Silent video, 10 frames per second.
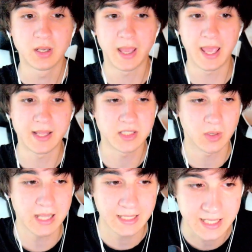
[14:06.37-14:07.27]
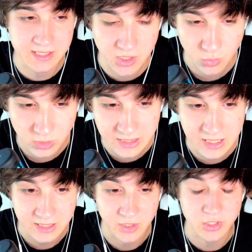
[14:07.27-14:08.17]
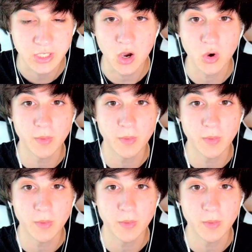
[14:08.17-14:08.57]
And so a lot of kids don't really know the